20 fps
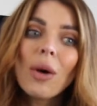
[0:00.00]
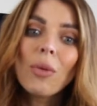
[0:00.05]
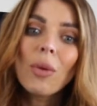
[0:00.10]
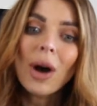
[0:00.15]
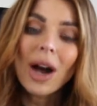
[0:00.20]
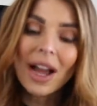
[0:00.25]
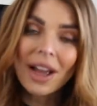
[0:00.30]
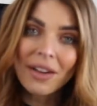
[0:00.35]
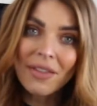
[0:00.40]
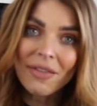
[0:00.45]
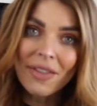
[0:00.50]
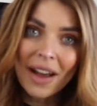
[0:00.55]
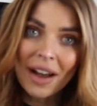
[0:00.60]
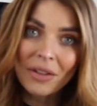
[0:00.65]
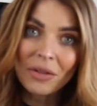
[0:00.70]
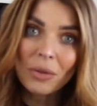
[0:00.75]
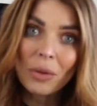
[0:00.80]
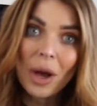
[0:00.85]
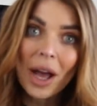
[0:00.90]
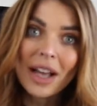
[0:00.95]
what I have
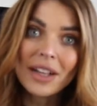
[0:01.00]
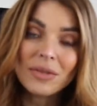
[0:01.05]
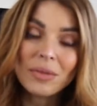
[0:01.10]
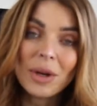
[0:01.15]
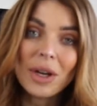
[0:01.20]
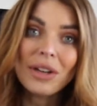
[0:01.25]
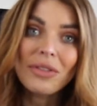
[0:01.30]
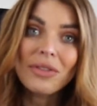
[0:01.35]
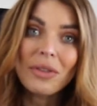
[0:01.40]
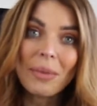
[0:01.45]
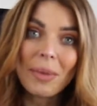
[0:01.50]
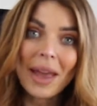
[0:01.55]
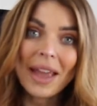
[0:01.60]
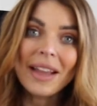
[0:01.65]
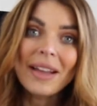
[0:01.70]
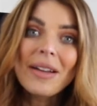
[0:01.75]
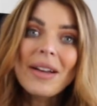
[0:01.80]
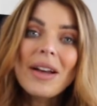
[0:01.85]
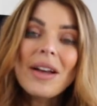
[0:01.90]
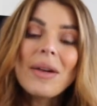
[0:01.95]
found has worked for
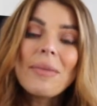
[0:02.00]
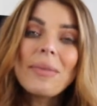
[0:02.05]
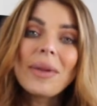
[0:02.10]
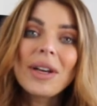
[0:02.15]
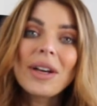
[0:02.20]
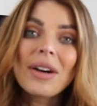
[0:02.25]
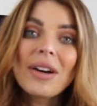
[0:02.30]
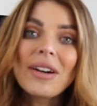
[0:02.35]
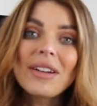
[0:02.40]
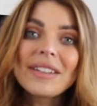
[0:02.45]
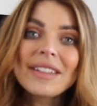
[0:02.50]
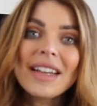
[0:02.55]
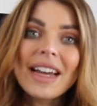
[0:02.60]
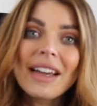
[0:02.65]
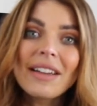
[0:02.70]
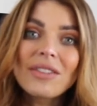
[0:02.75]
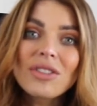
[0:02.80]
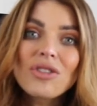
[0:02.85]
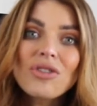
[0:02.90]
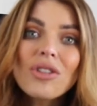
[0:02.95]
me, because I
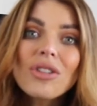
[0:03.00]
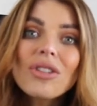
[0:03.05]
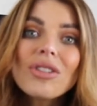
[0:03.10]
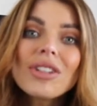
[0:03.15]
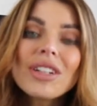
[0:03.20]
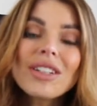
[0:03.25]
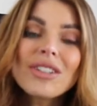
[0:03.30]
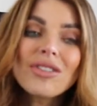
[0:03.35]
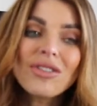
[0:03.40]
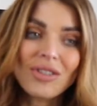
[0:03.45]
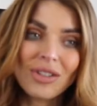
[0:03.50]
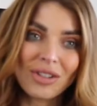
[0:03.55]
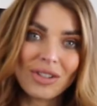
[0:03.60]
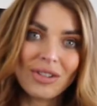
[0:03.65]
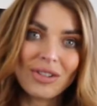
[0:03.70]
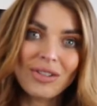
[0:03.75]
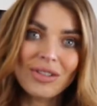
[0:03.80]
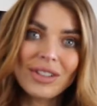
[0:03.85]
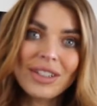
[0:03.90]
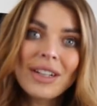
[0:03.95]
have struggled and
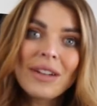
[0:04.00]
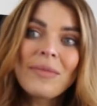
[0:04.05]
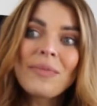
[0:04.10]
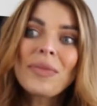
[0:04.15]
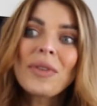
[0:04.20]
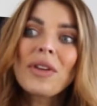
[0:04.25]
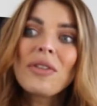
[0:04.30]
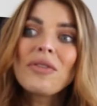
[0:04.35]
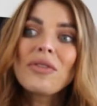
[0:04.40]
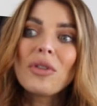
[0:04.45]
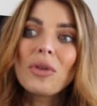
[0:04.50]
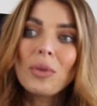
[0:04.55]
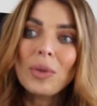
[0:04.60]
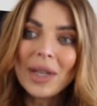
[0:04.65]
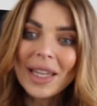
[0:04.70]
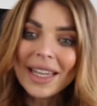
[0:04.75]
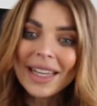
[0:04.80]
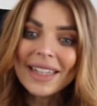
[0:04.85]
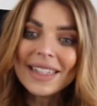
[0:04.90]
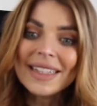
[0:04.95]
struggled for
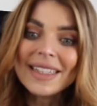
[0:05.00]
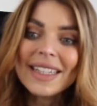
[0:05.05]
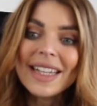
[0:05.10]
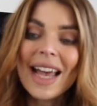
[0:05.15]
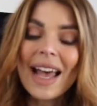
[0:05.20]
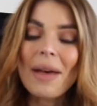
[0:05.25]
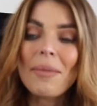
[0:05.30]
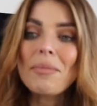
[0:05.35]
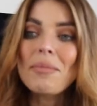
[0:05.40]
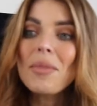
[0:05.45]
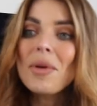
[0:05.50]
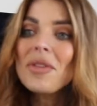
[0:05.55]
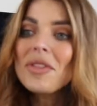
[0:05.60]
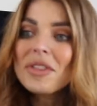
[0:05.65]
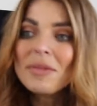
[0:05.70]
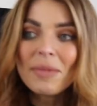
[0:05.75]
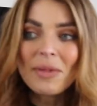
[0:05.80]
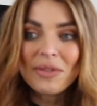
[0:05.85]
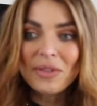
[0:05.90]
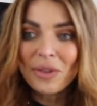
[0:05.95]
weeks and
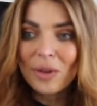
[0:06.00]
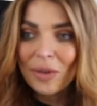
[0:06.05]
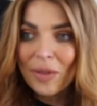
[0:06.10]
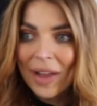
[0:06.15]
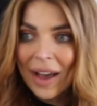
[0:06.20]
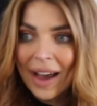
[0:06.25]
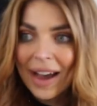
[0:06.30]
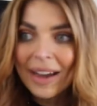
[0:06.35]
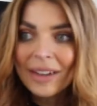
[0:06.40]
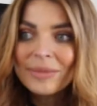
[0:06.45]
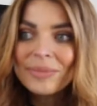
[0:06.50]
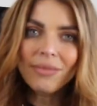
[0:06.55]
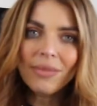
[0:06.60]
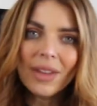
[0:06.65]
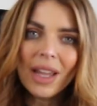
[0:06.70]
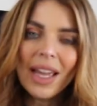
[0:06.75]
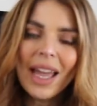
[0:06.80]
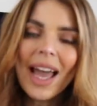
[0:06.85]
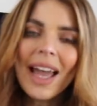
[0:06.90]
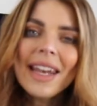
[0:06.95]
months before that.
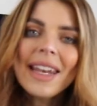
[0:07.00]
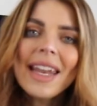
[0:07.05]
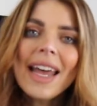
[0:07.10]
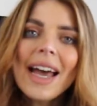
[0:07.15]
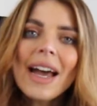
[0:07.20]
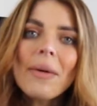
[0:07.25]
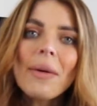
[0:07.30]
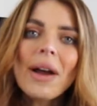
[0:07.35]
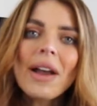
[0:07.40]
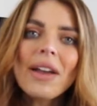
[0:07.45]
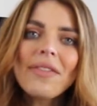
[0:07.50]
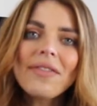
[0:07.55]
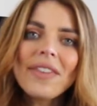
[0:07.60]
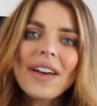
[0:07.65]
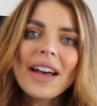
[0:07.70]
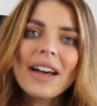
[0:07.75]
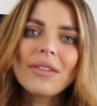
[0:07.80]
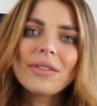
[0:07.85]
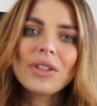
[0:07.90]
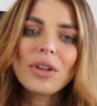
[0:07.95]
And now I have
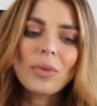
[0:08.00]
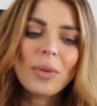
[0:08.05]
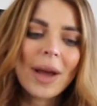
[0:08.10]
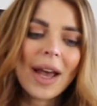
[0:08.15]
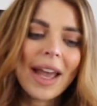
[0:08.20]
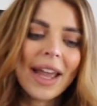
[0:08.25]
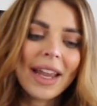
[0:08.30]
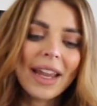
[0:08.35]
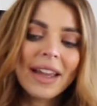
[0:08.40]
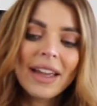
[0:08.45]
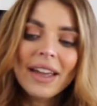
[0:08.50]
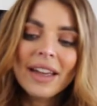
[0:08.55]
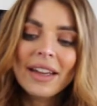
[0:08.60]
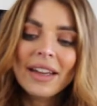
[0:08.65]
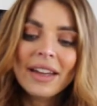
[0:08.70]
found a way